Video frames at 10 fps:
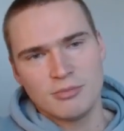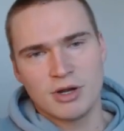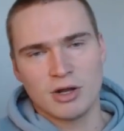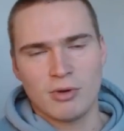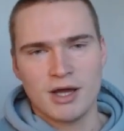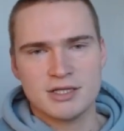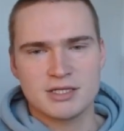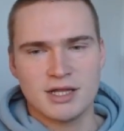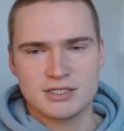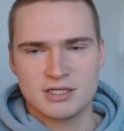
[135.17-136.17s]
But all right,
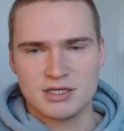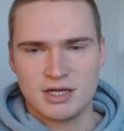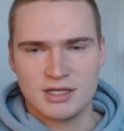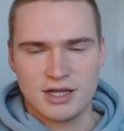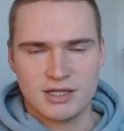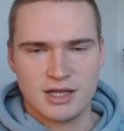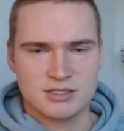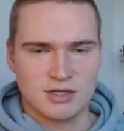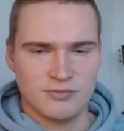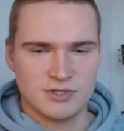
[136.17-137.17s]
that's uh, that,
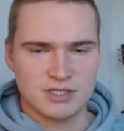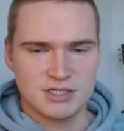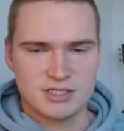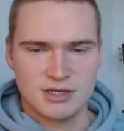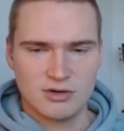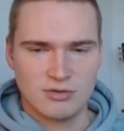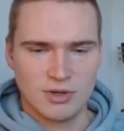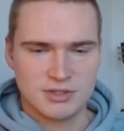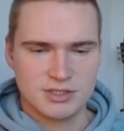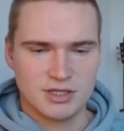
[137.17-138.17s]
that's obviously still
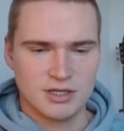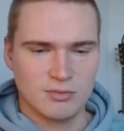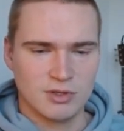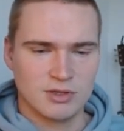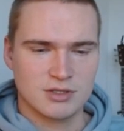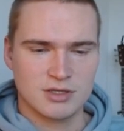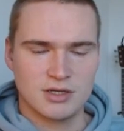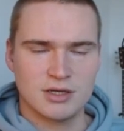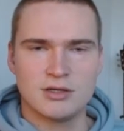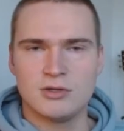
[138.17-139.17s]
what uh, what
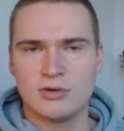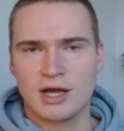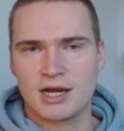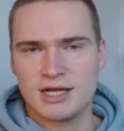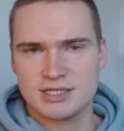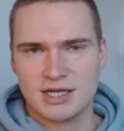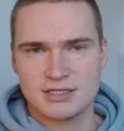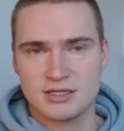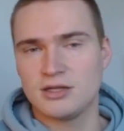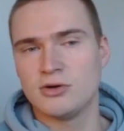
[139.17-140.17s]
uh, Luna Classic
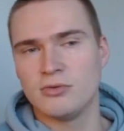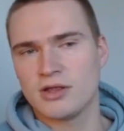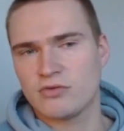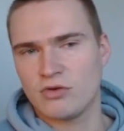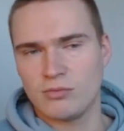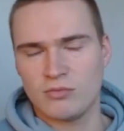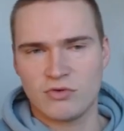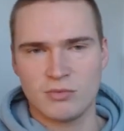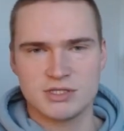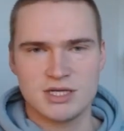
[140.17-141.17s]
has to deal with from
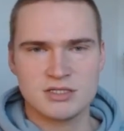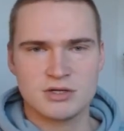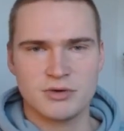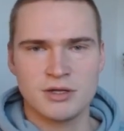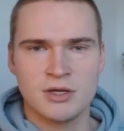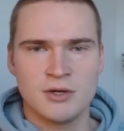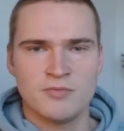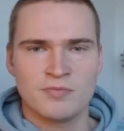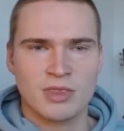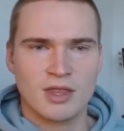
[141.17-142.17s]
from its history.
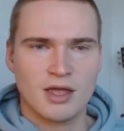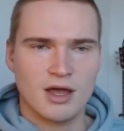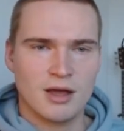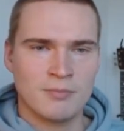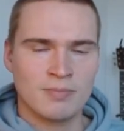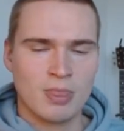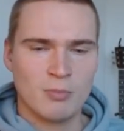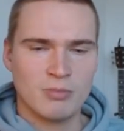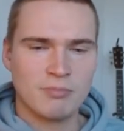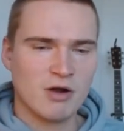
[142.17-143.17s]
Um,
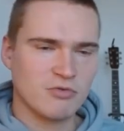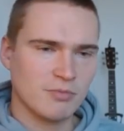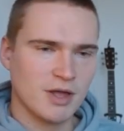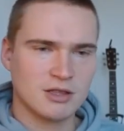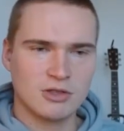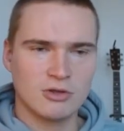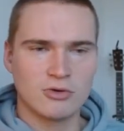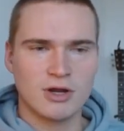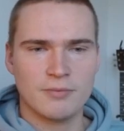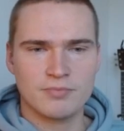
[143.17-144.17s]
but apart from that,
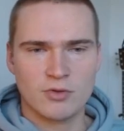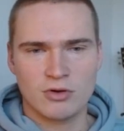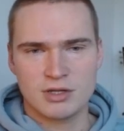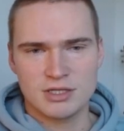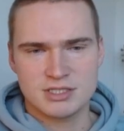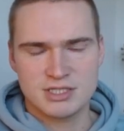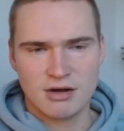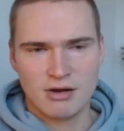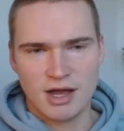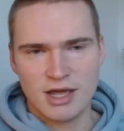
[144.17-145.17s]
Luna or at least
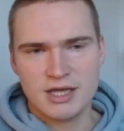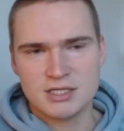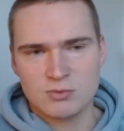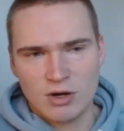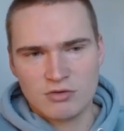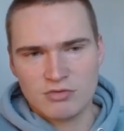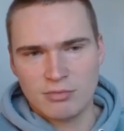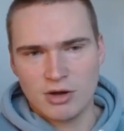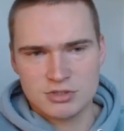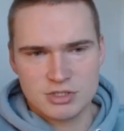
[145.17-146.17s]
Terra is one of the
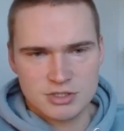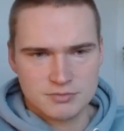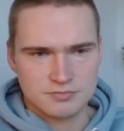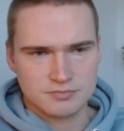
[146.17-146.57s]
most